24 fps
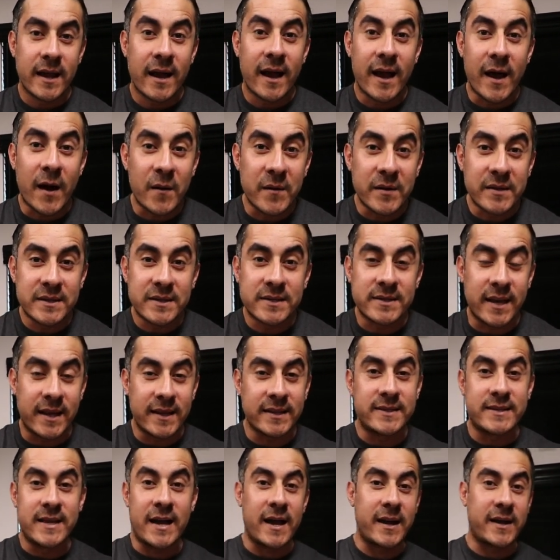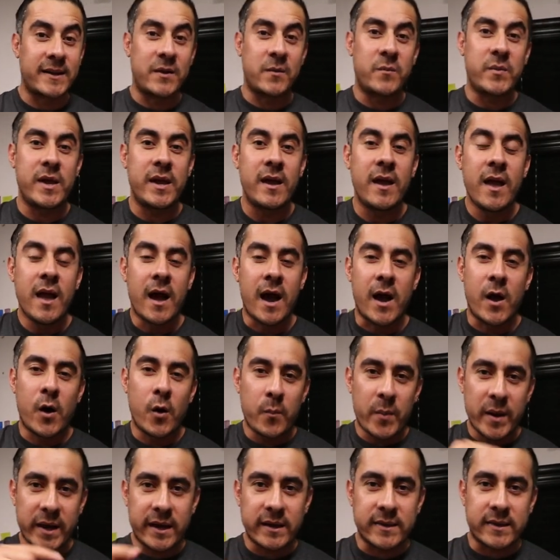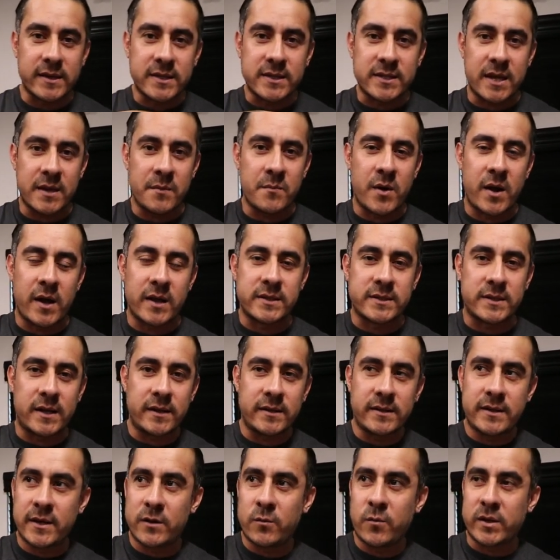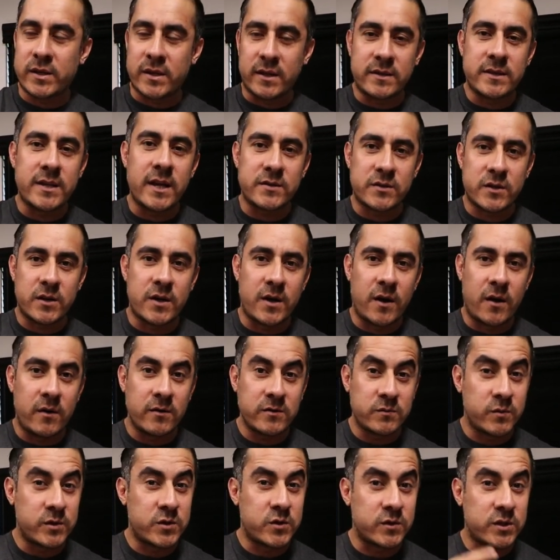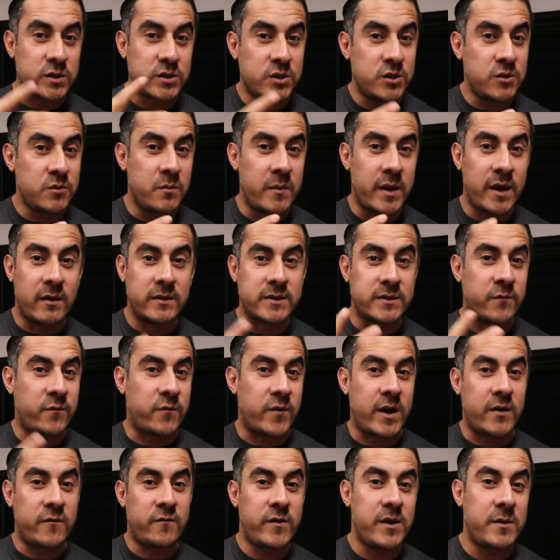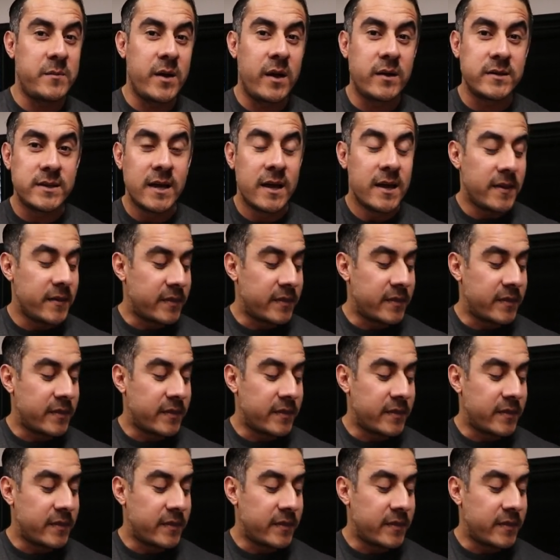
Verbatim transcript: How insane is that gonna be? I hope I get the same mods that I did with the Desert Ghost, which was two males and five females.